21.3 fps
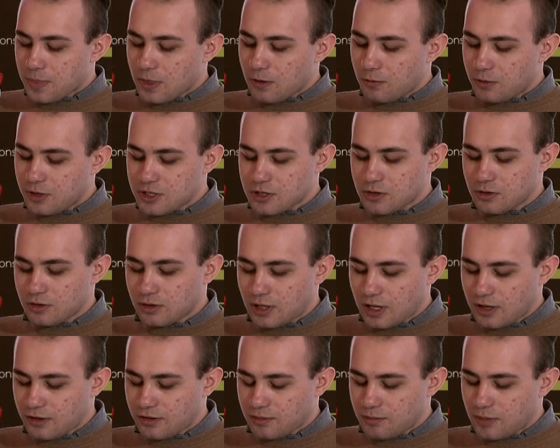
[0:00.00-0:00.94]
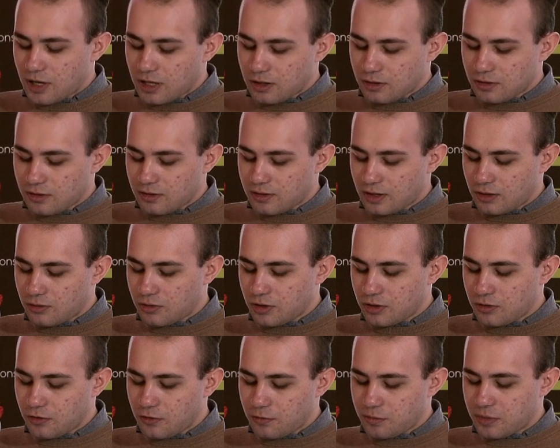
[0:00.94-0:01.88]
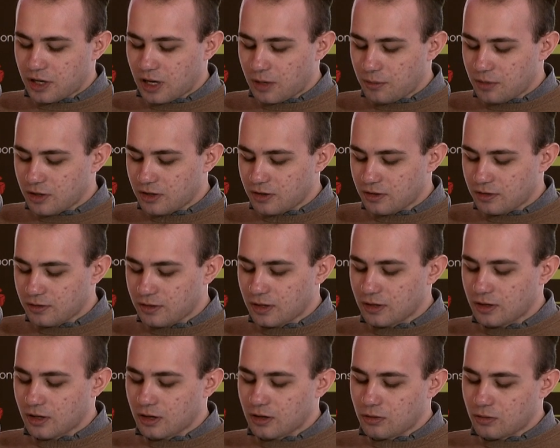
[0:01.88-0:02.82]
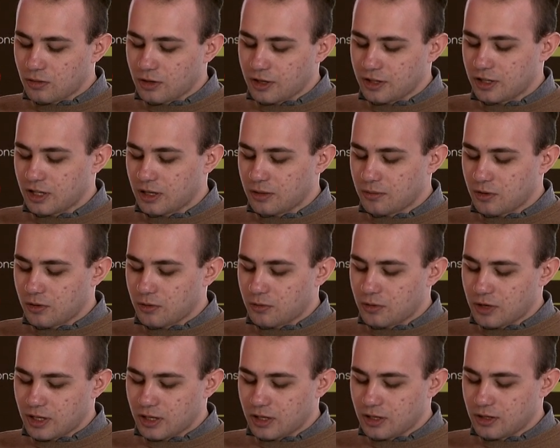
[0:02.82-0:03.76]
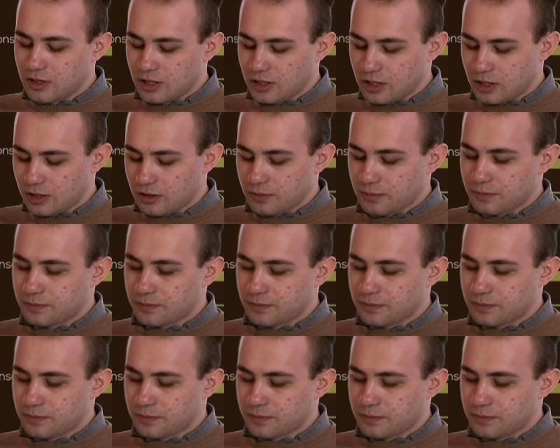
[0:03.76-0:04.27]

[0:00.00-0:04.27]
which contains methods that retrieve parameters and calculate them when needed.